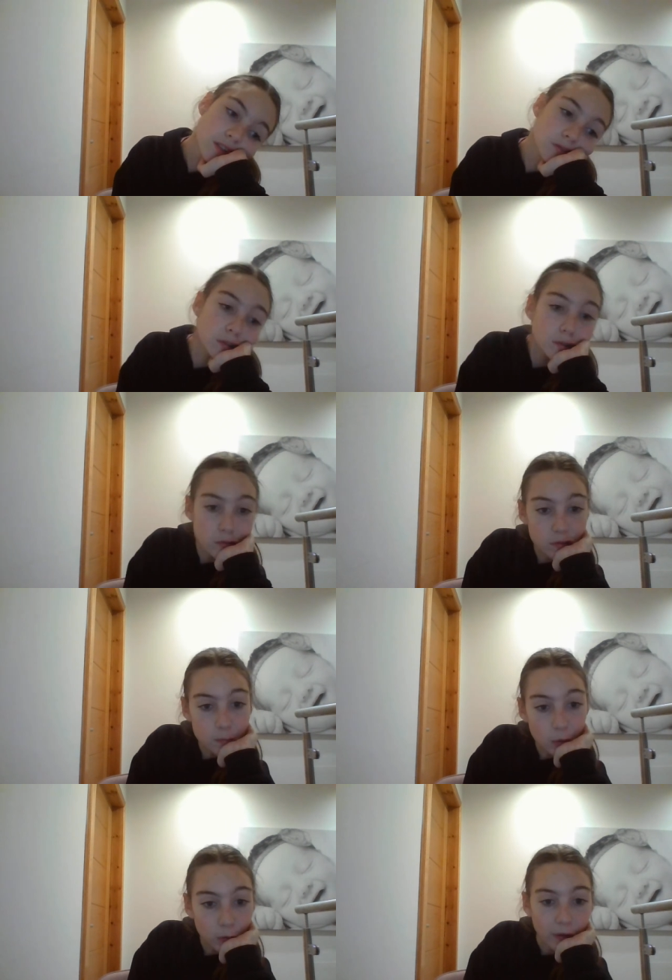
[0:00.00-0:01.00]
and then school
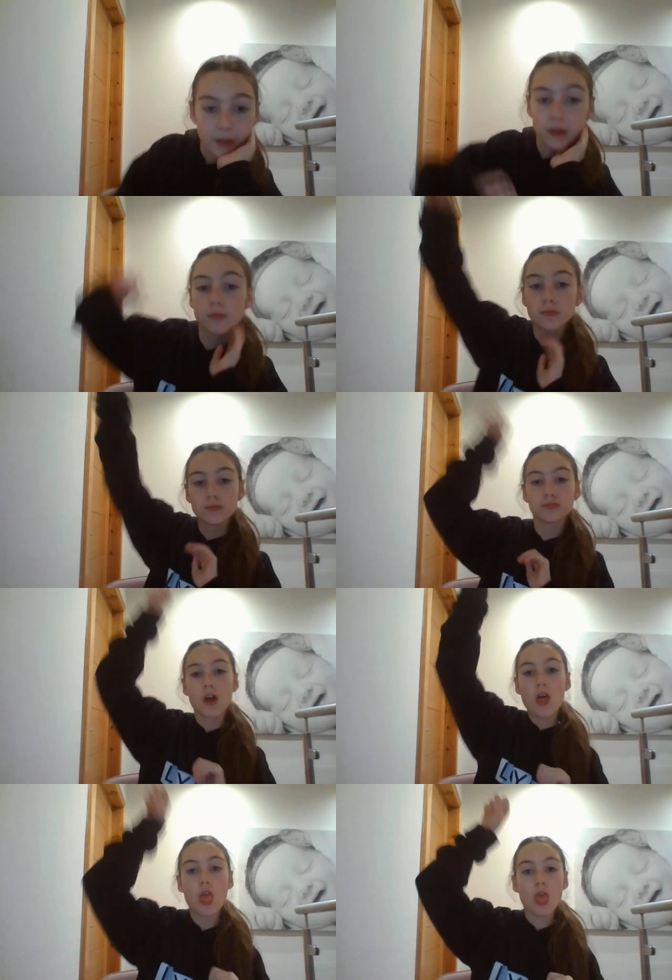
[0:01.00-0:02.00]
tomorrow and then
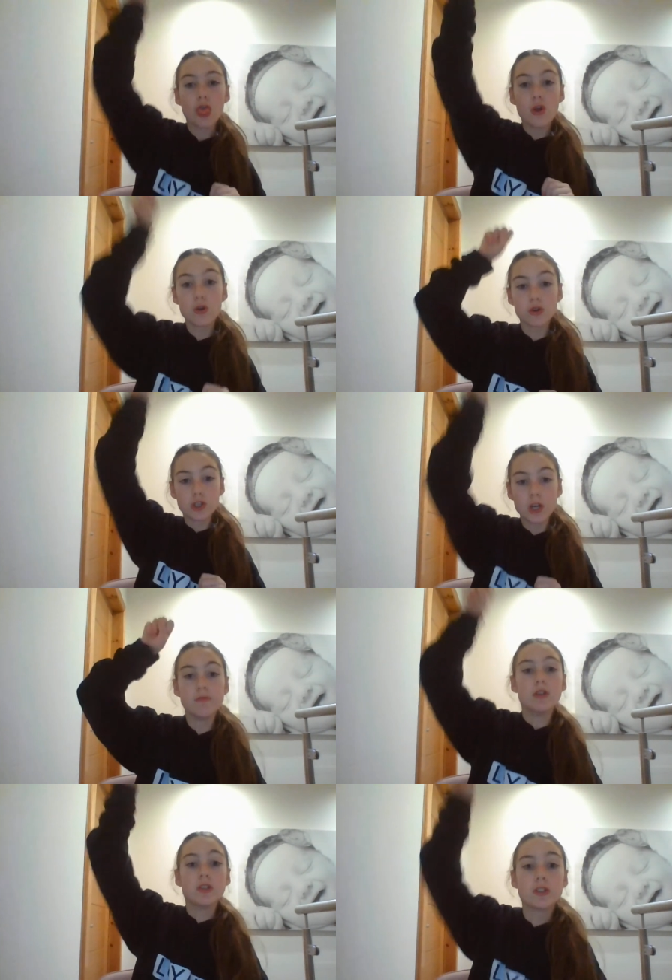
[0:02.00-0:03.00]
Thursday
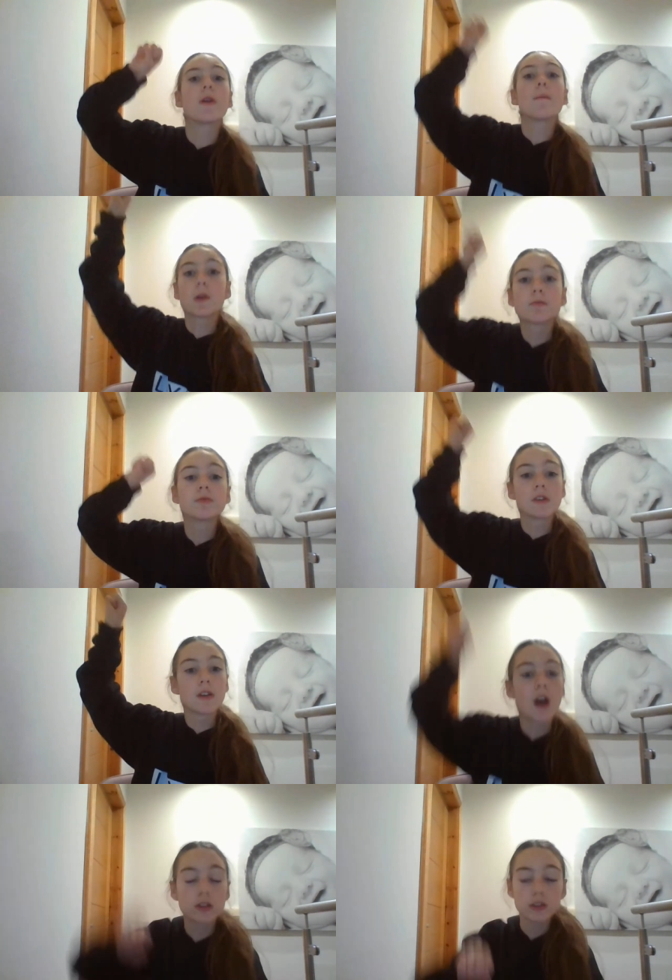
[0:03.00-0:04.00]
is December.
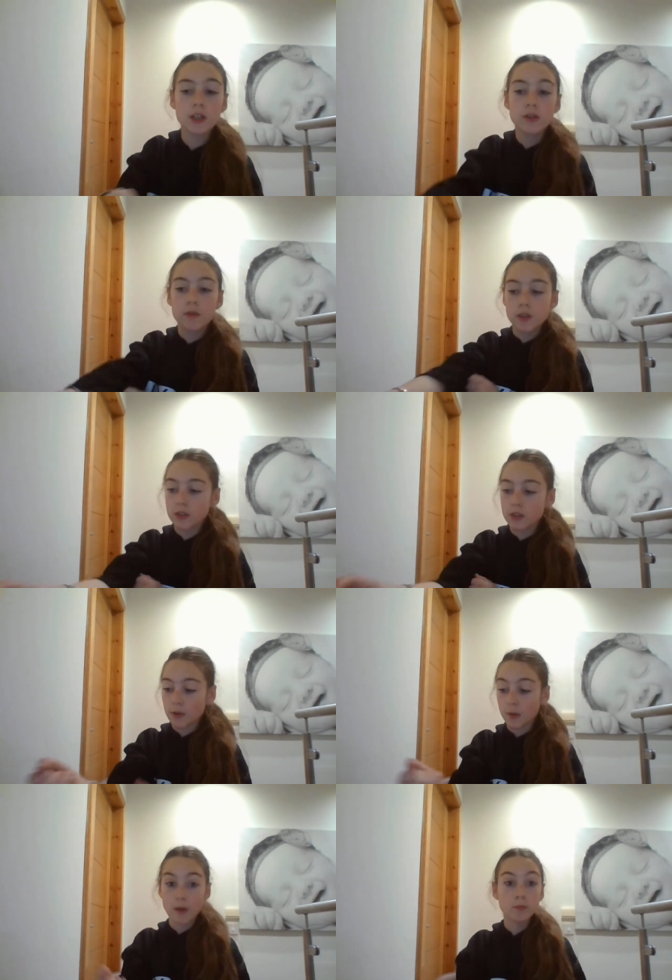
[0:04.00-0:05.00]
I'll try and do for
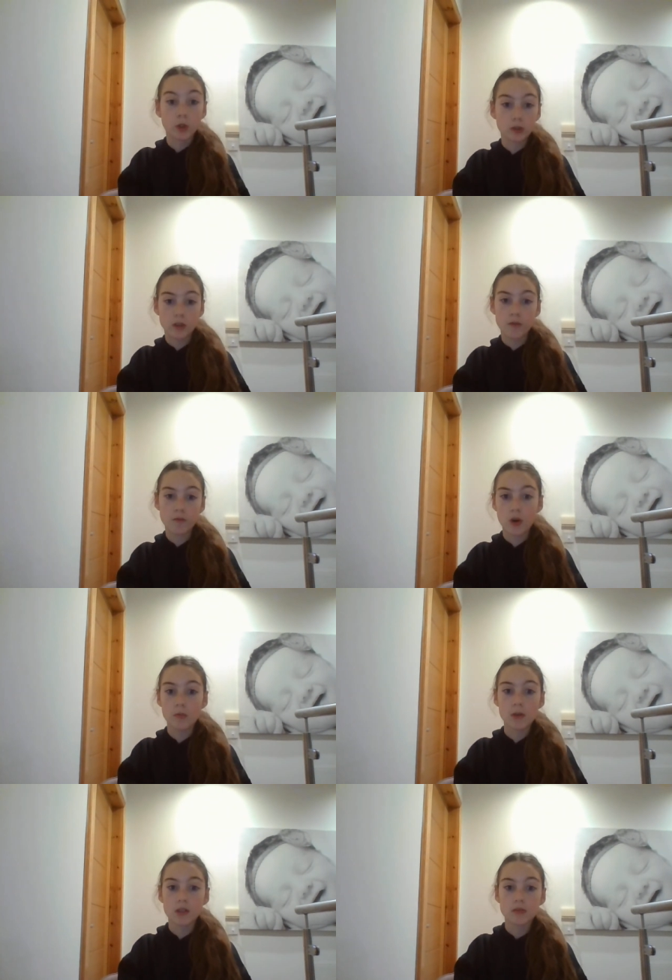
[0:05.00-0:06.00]
December. I'm not doing
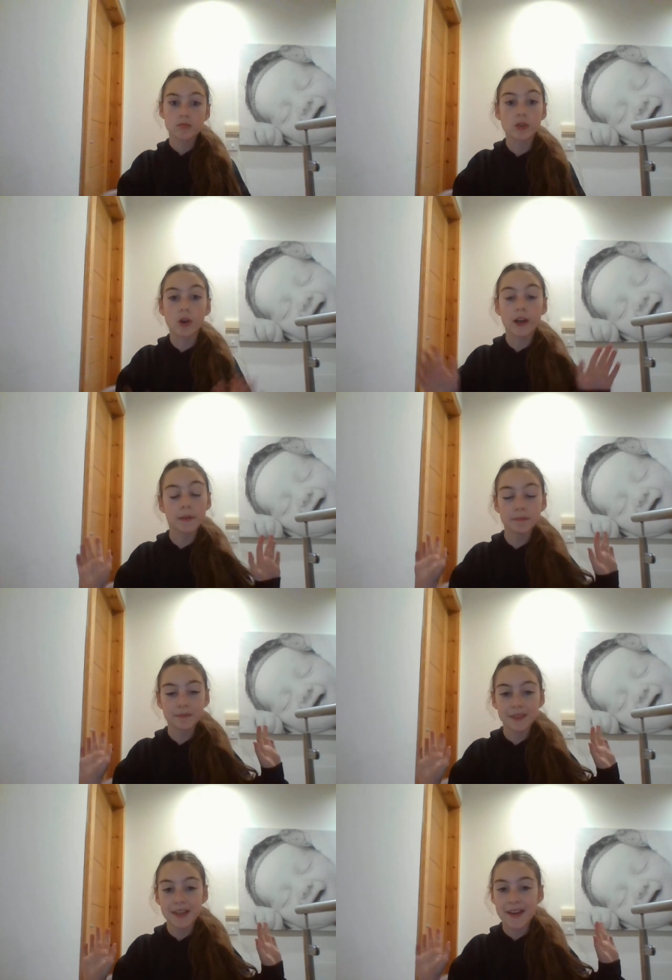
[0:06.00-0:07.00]
Vlogmas, sorry.
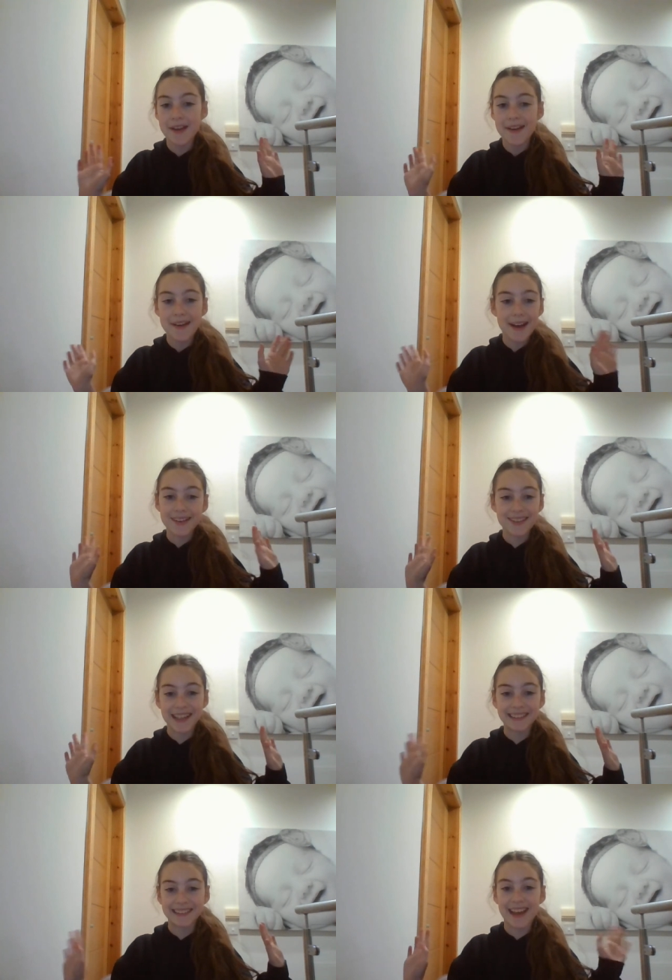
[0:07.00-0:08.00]
I just
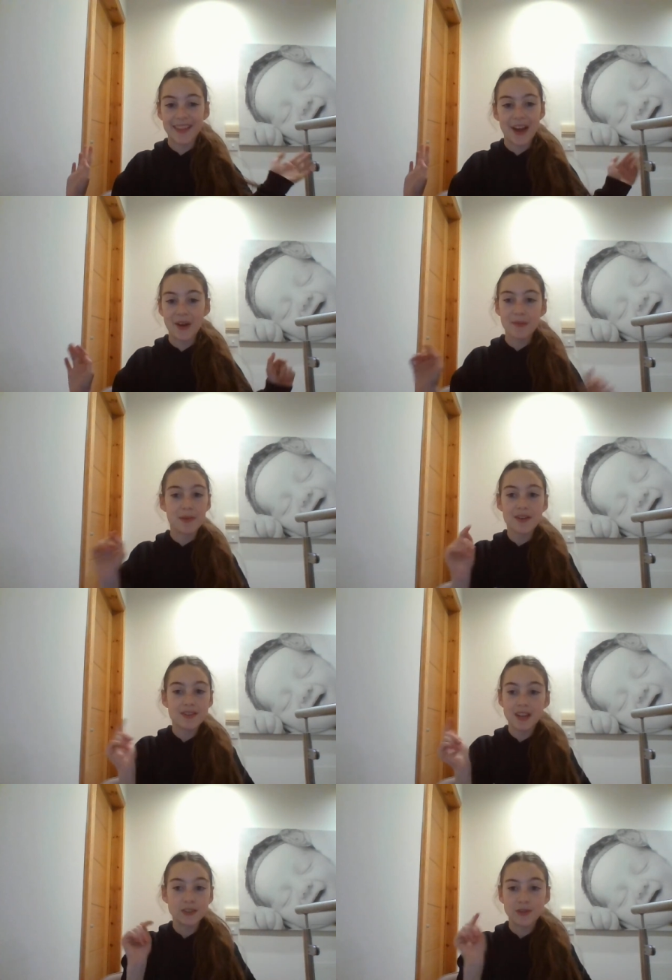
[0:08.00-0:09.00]
have to get that out
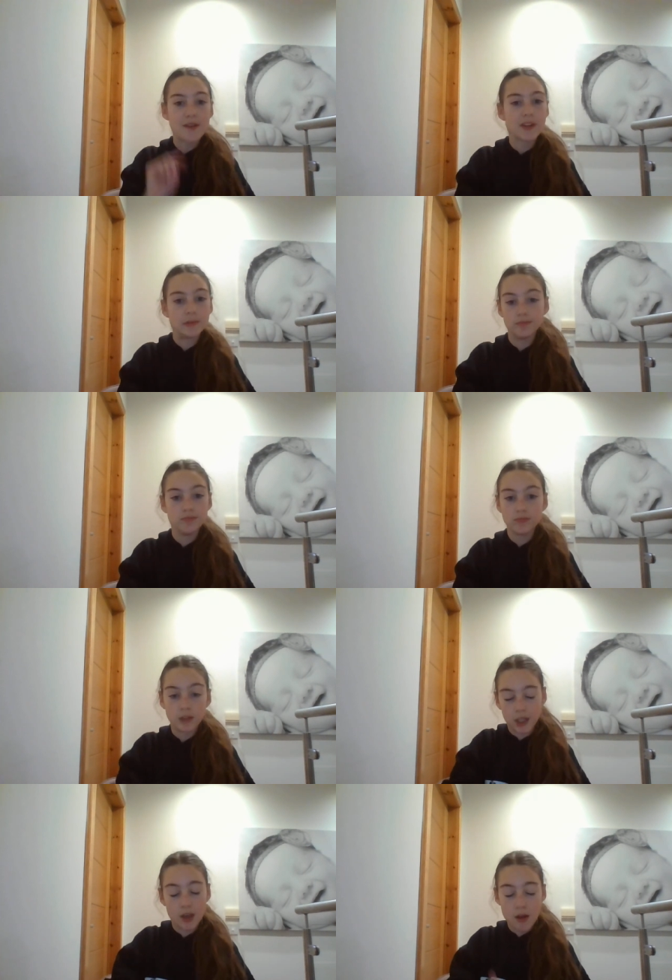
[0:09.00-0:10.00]
because I don't have time.
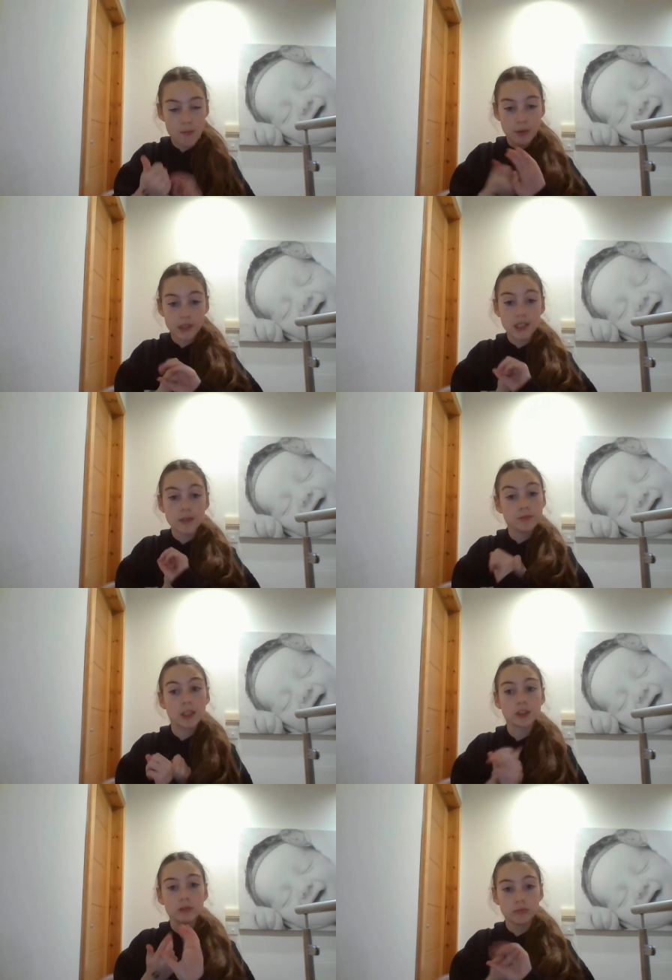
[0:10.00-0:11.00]
Like Monday,
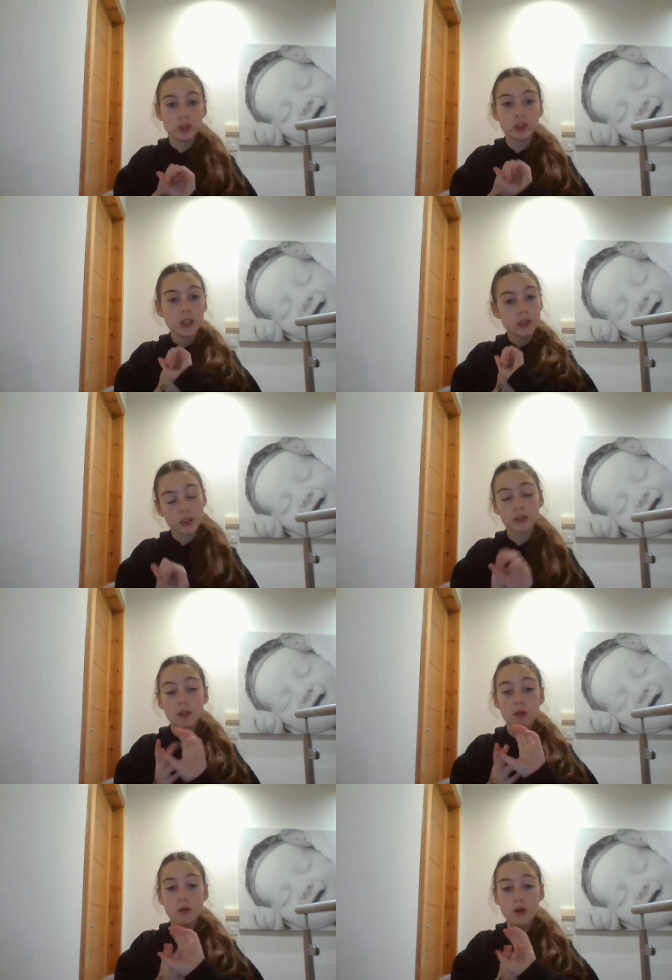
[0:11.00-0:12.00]
London, Tuesday, London,